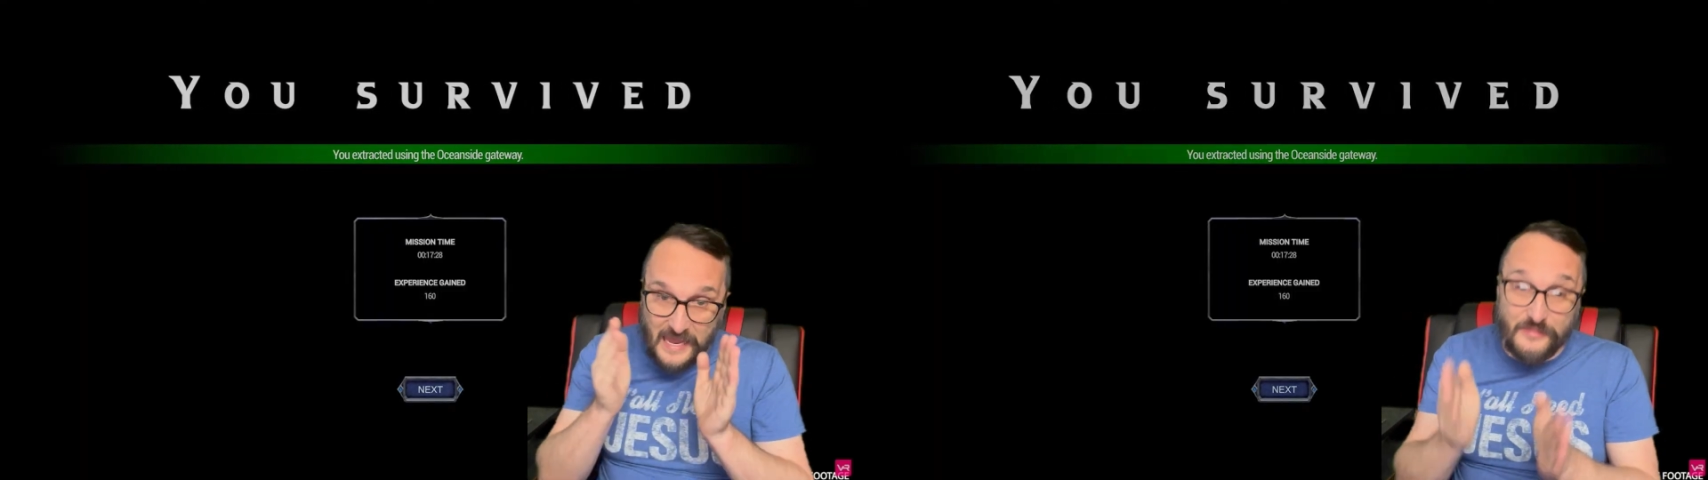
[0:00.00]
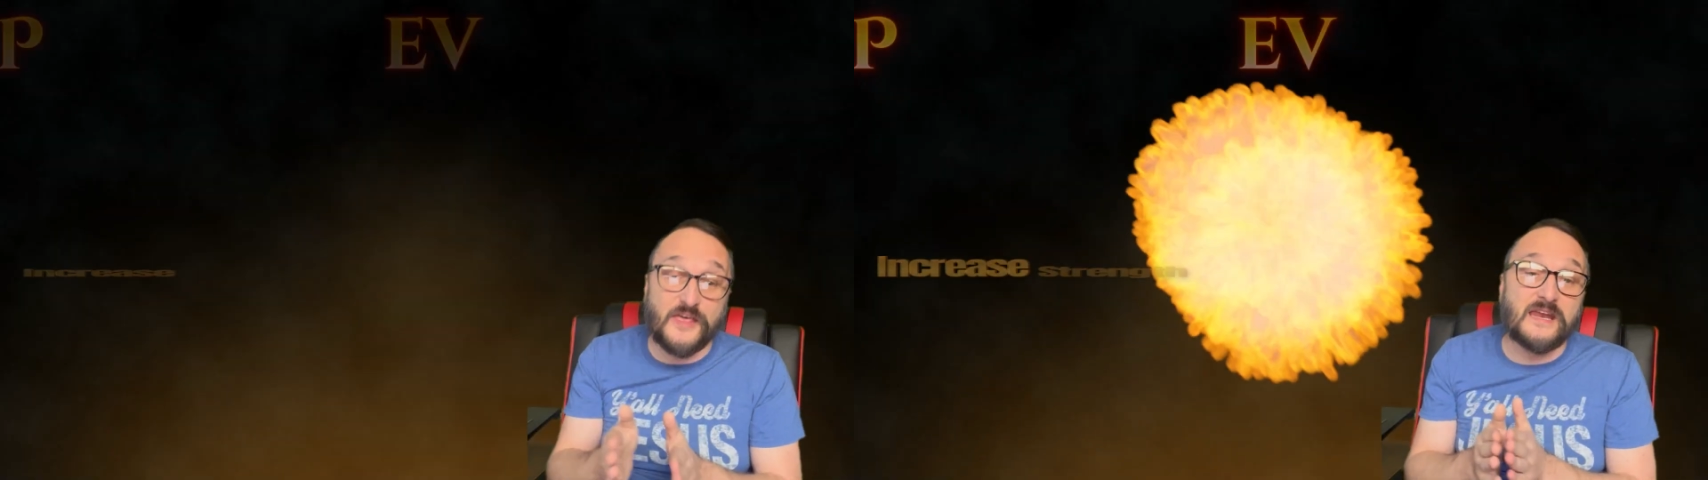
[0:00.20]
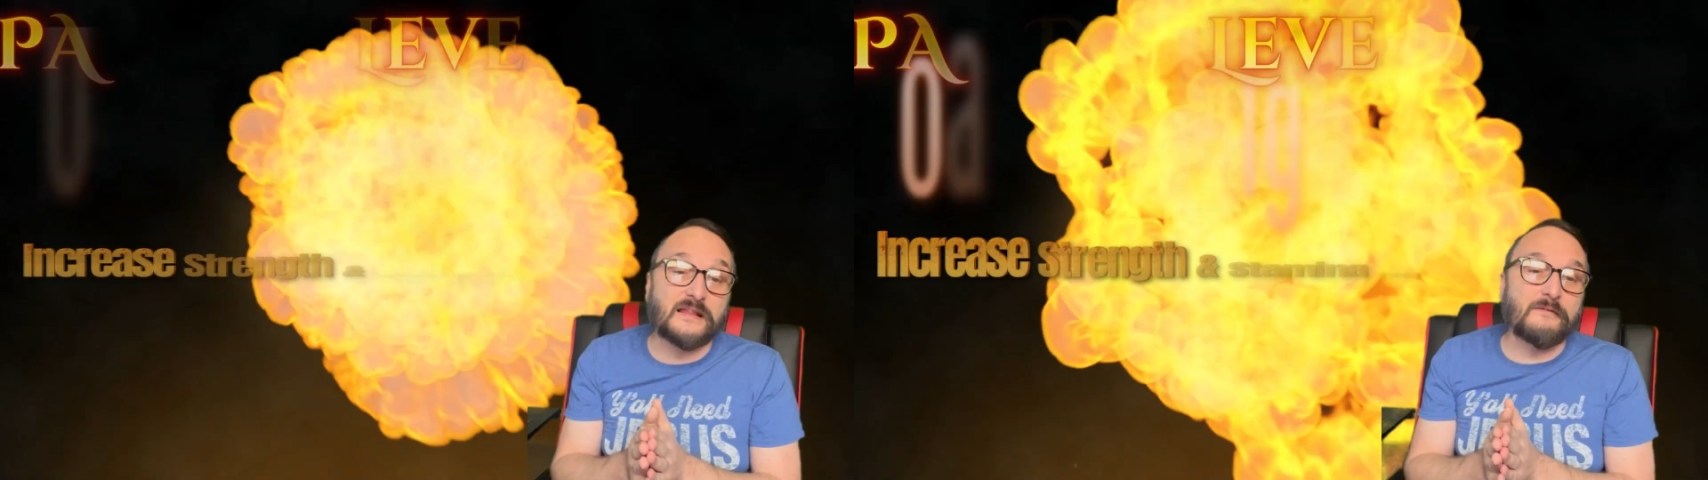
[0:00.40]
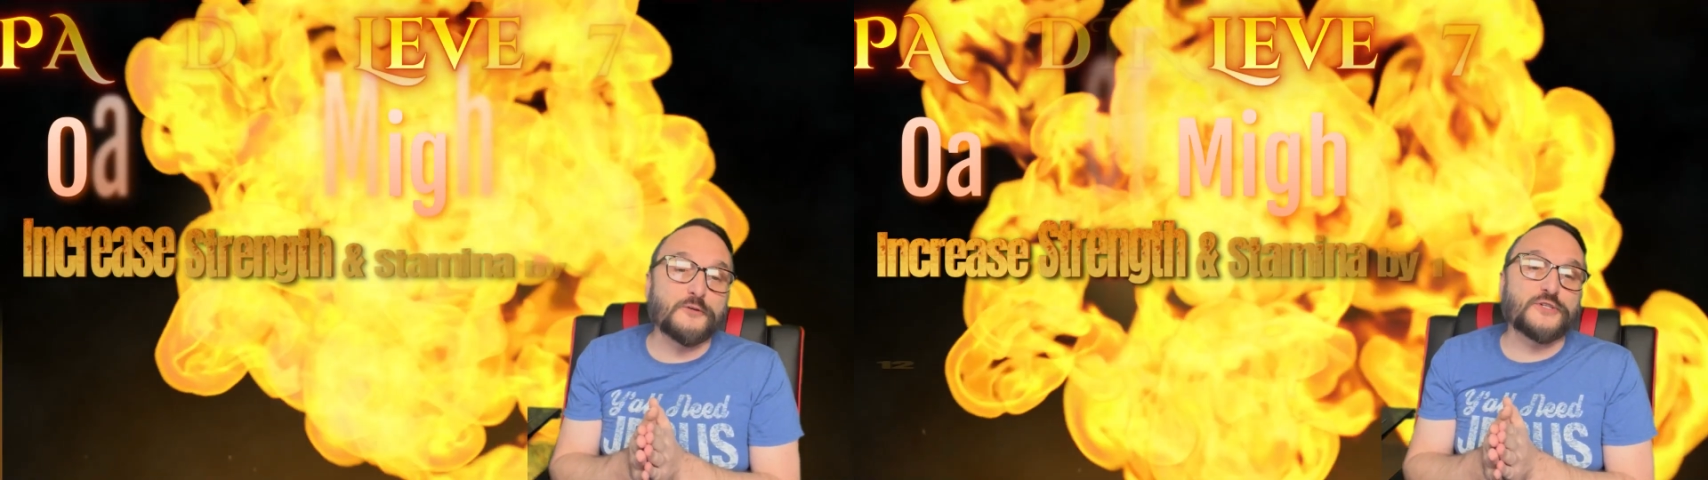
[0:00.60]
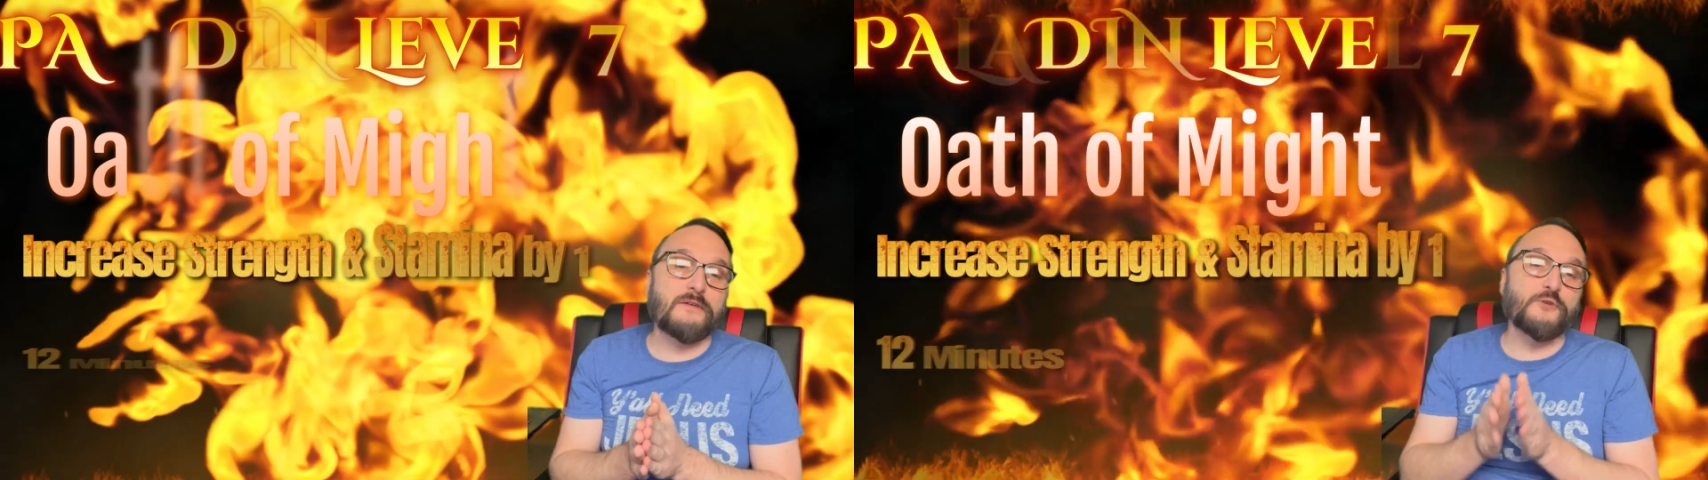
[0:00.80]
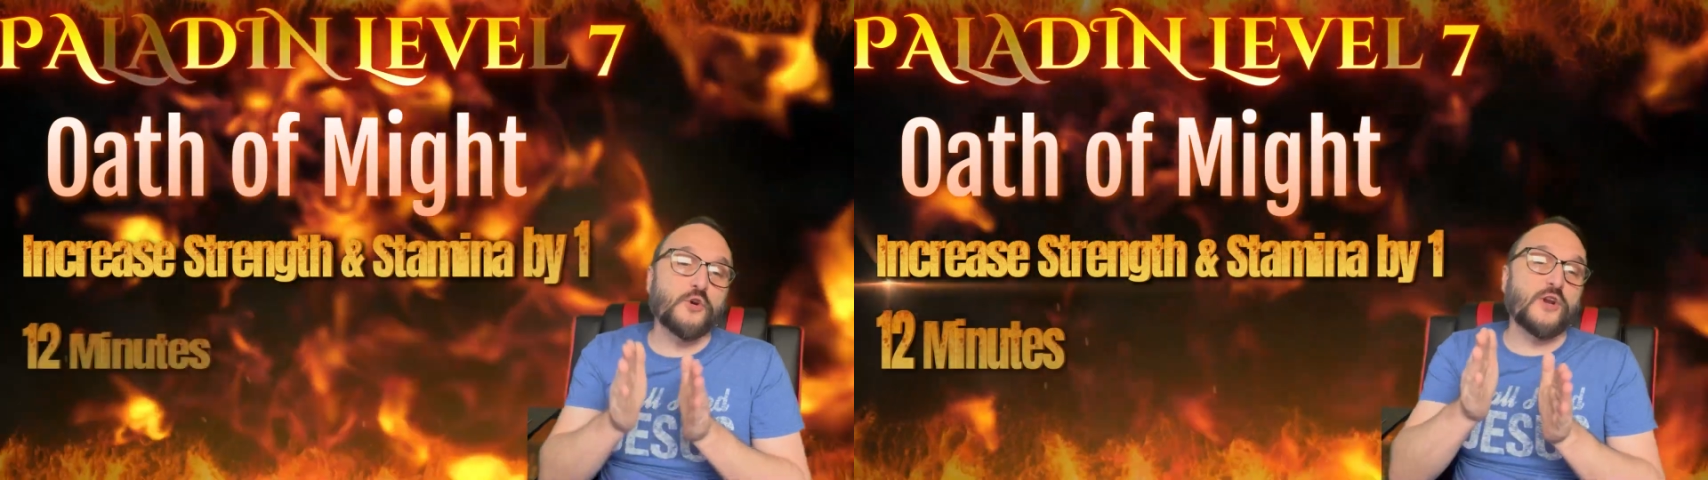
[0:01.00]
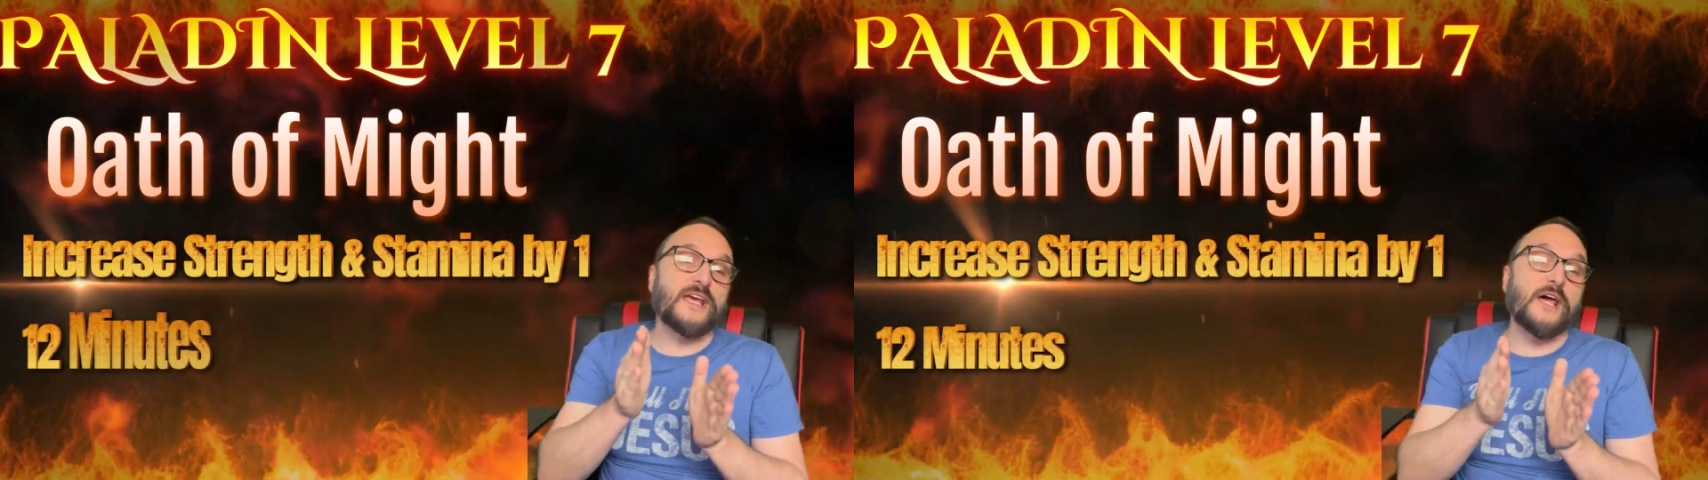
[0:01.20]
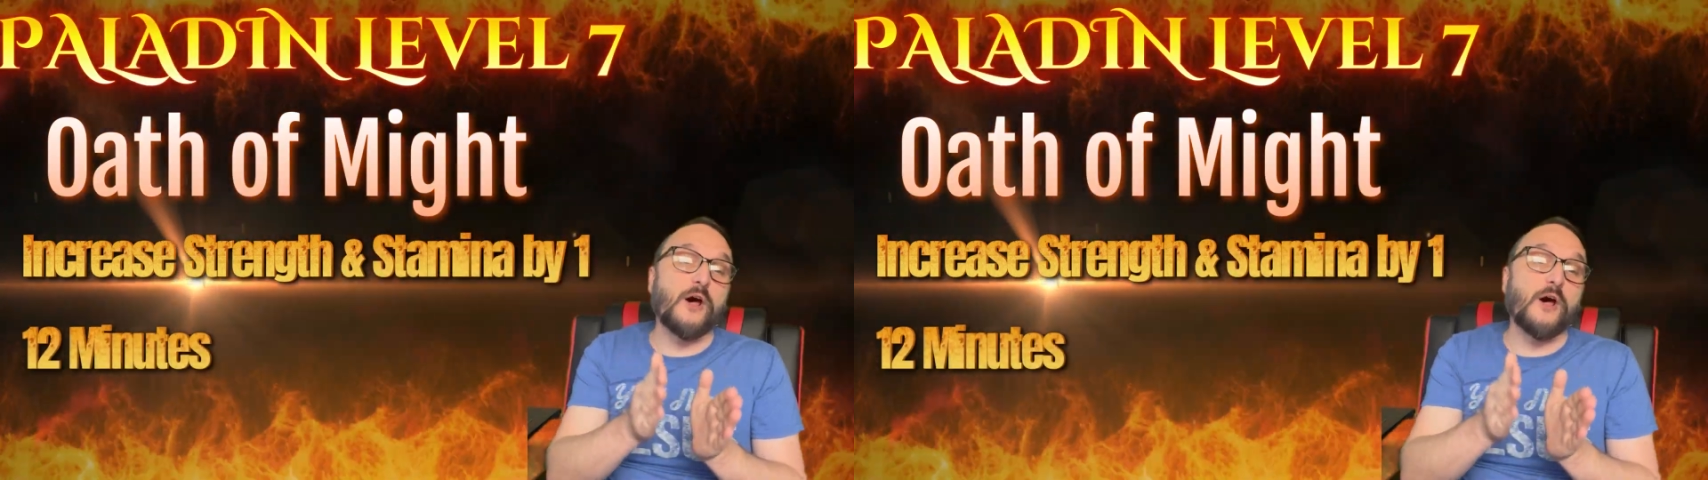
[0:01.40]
And then at level 7 you're going to get